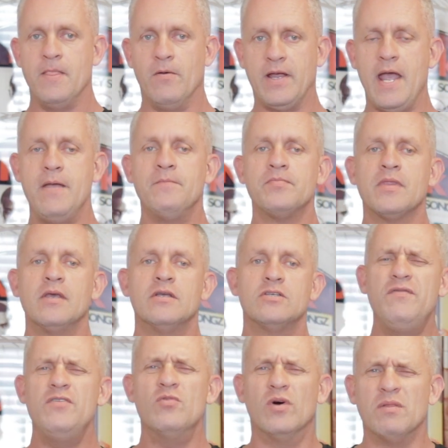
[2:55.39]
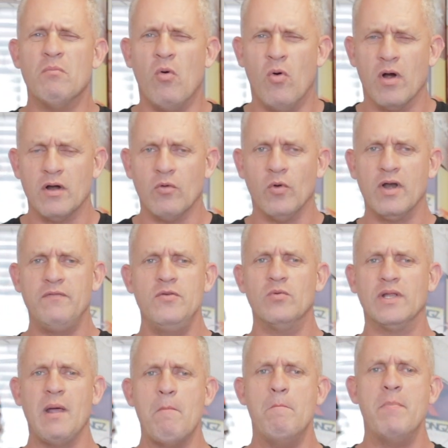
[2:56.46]
Okay? What if you want more? What if
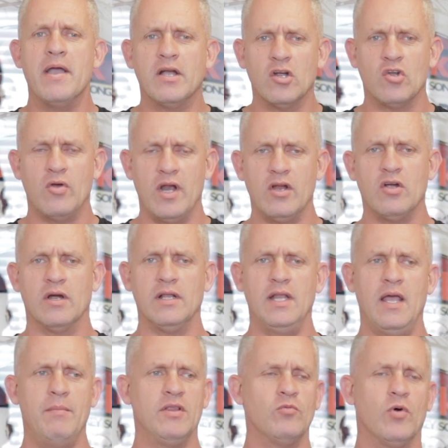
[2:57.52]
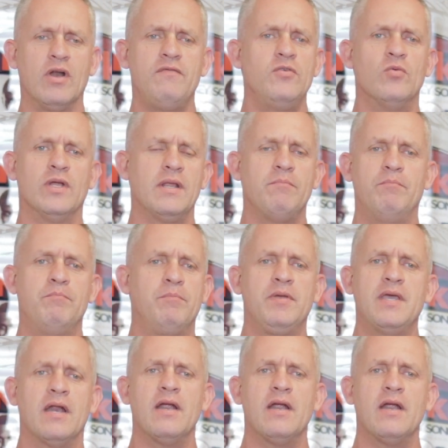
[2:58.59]
you want a bigger credit card limit? What if you want to